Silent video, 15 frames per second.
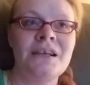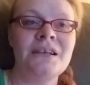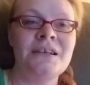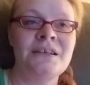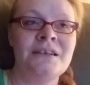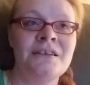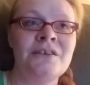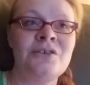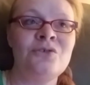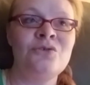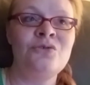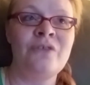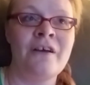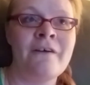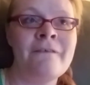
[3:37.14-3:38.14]

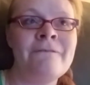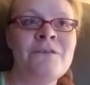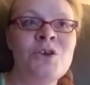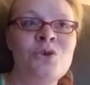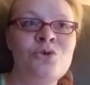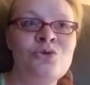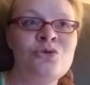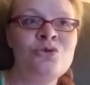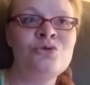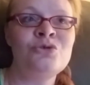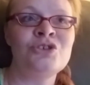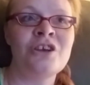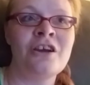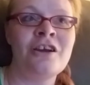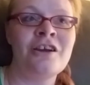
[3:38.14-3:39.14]
into the
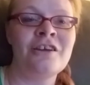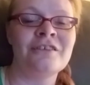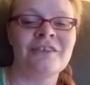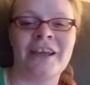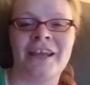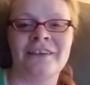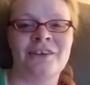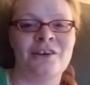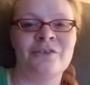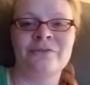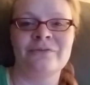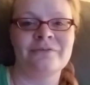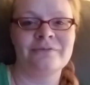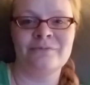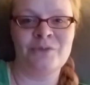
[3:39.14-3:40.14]
future. Okay, no,
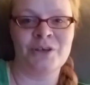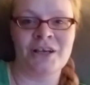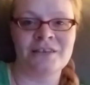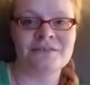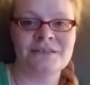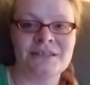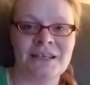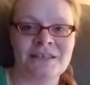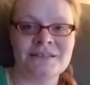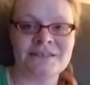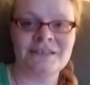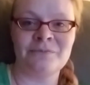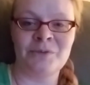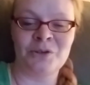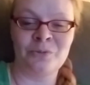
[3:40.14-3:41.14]
we're not singing
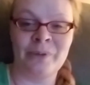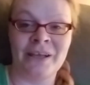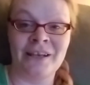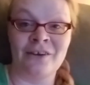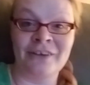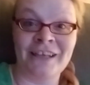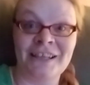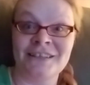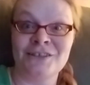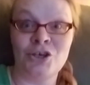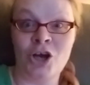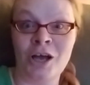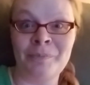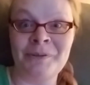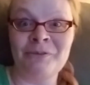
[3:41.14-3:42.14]
Steve Miller Band. I'll get
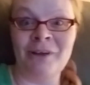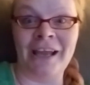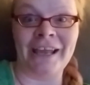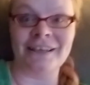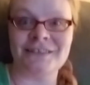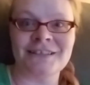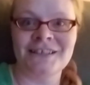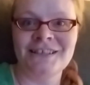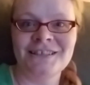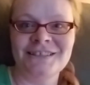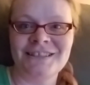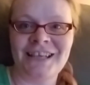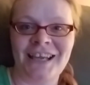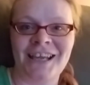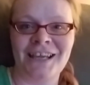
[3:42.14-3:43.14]
copyright
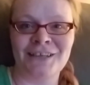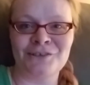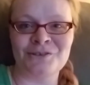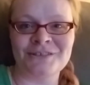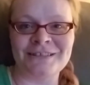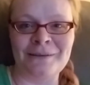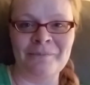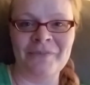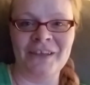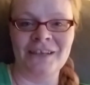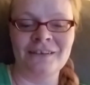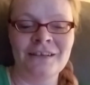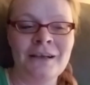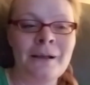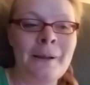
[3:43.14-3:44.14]
tagged or
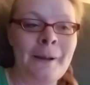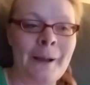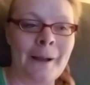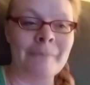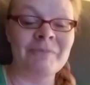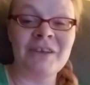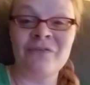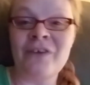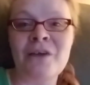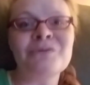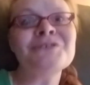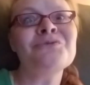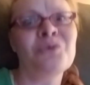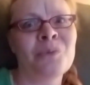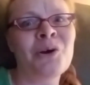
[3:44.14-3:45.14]
something. If I
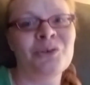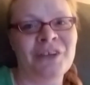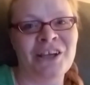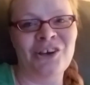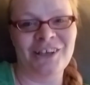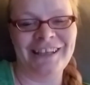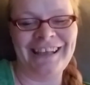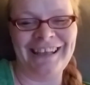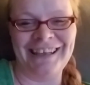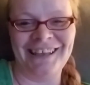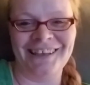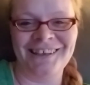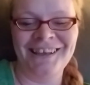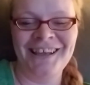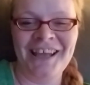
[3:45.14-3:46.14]
was remotely on
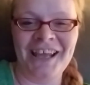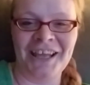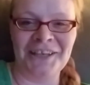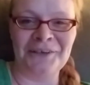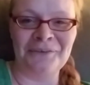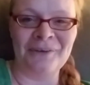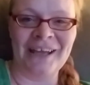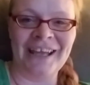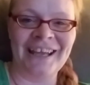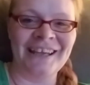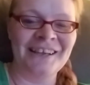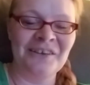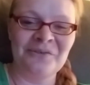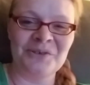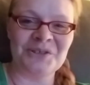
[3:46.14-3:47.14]
key anyway,
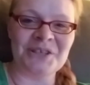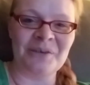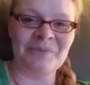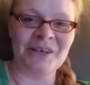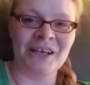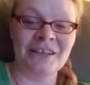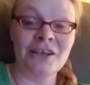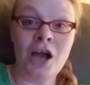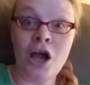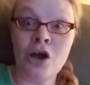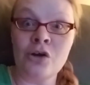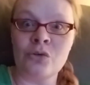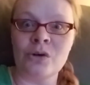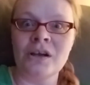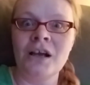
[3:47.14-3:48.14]
which I'm not.
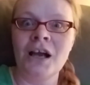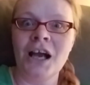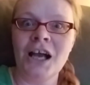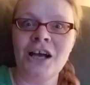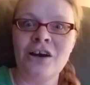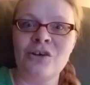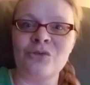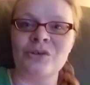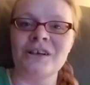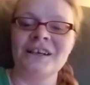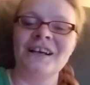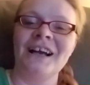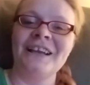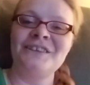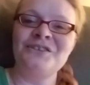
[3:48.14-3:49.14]
Oh,
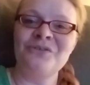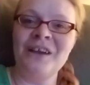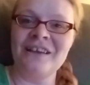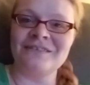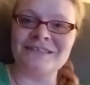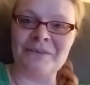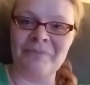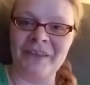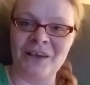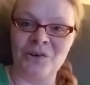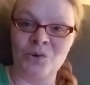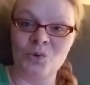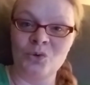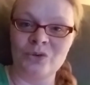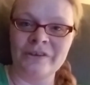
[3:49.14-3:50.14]
I do have something
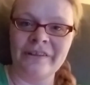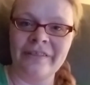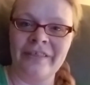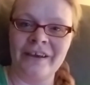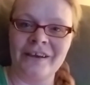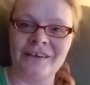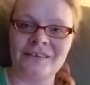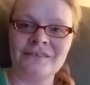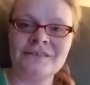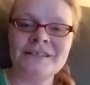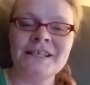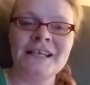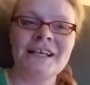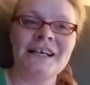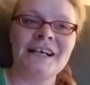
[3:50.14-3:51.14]
cool though.
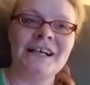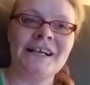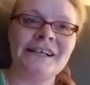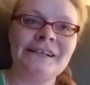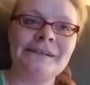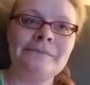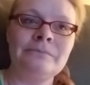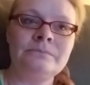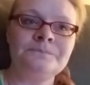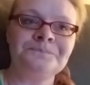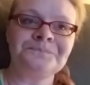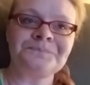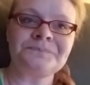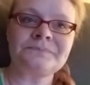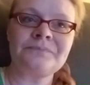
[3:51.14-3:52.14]

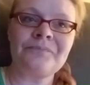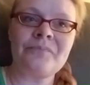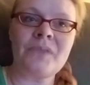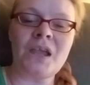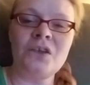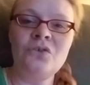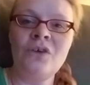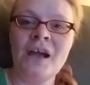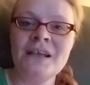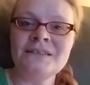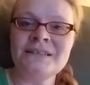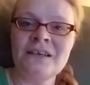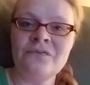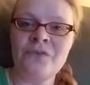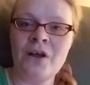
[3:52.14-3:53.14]
You guys
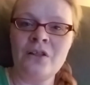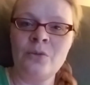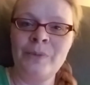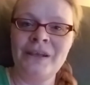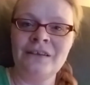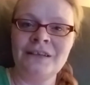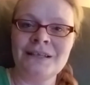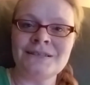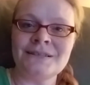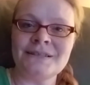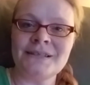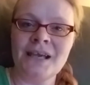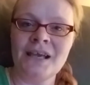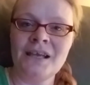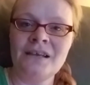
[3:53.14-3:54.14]
that follow me on
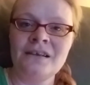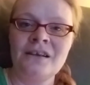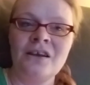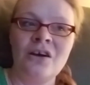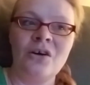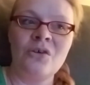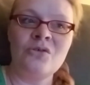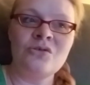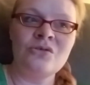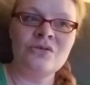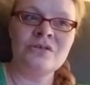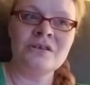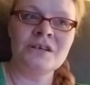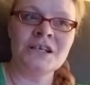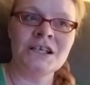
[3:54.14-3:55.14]
Insta
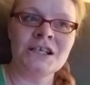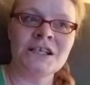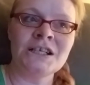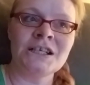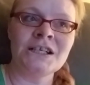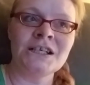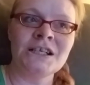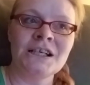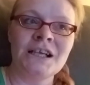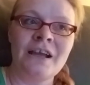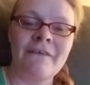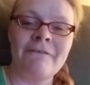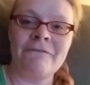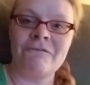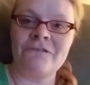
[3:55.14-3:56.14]
or
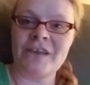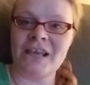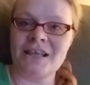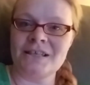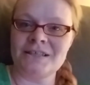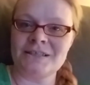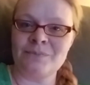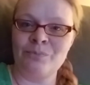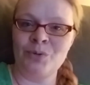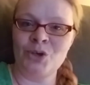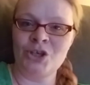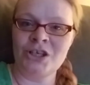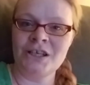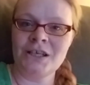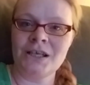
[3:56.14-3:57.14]

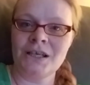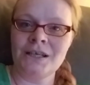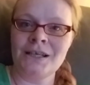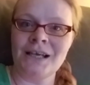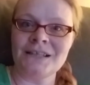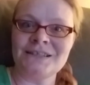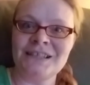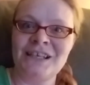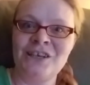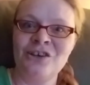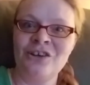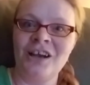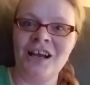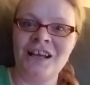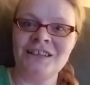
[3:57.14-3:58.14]
Facebook got to
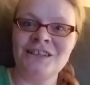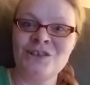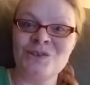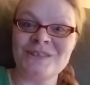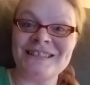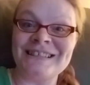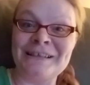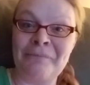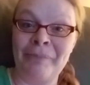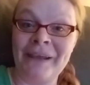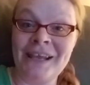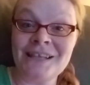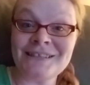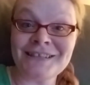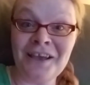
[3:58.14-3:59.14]
hear a little
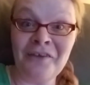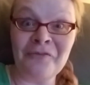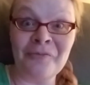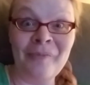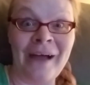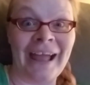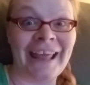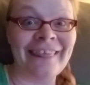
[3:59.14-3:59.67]
snippet of my